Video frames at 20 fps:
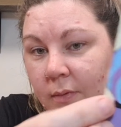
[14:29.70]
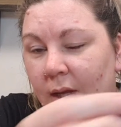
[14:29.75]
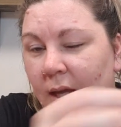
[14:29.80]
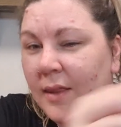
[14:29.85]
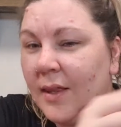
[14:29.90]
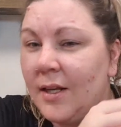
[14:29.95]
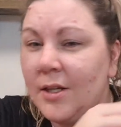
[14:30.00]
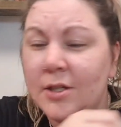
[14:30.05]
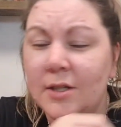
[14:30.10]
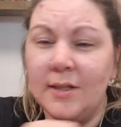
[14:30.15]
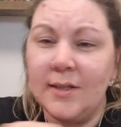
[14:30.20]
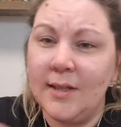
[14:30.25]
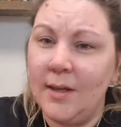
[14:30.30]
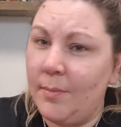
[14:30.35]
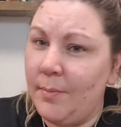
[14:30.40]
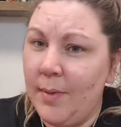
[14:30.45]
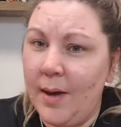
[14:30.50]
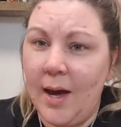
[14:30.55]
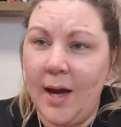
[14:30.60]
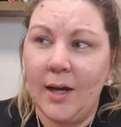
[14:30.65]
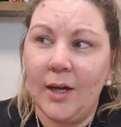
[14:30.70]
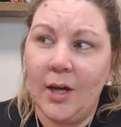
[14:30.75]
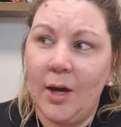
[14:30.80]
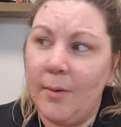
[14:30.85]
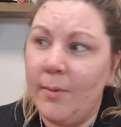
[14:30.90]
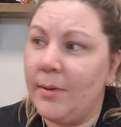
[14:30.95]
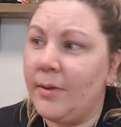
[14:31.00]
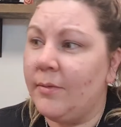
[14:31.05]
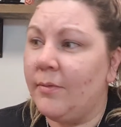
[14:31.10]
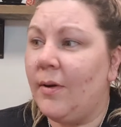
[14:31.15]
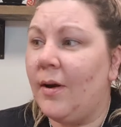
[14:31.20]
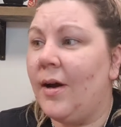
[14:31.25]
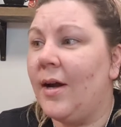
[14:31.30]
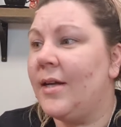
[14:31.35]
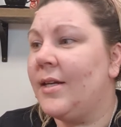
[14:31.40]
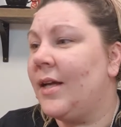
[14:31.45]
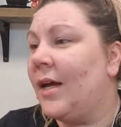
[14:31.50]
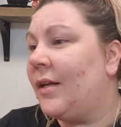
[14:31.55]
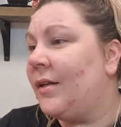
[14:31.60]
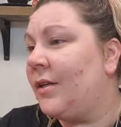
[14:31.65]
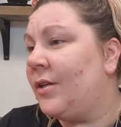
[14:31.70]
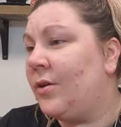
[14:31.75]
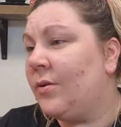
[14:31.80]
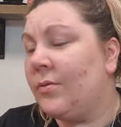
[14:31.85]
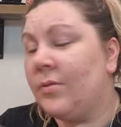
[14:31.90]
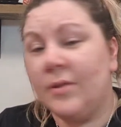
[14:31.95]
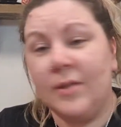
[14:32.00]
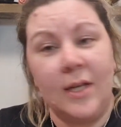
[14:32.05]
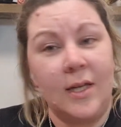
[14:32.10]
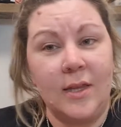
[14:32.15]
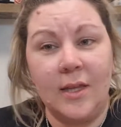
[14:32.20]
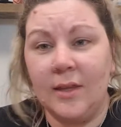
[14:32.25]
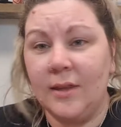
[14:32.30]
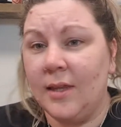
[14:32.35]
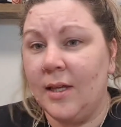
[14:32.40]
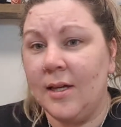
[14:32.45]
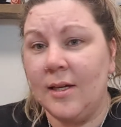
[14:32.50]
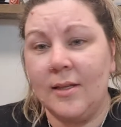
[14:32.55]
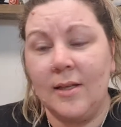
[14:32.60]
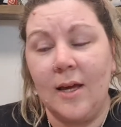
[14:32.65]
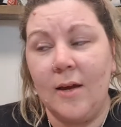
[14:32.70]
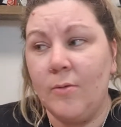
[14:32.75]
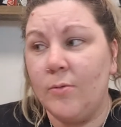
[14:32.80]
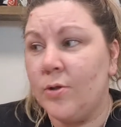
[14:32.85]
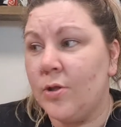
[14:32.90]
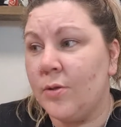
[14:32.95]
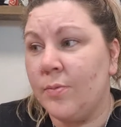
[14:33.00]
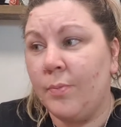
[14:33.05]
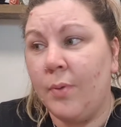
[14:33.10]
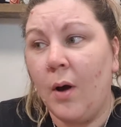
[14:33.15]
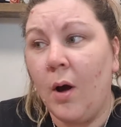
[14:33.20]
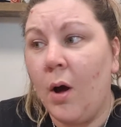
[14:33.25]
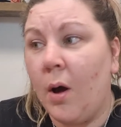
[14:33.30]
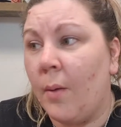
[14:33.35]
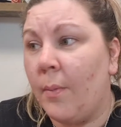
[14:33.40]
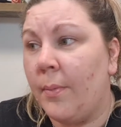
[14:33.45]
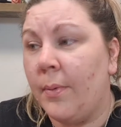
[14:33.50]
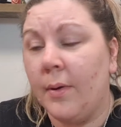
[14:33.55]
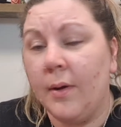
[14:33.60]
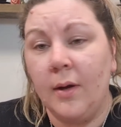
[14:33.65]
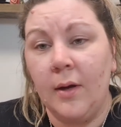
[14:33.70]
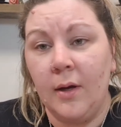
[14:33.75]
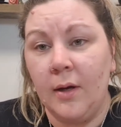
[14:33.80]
And then just sit back, go with the ride, and you'll see that things, it will just pop.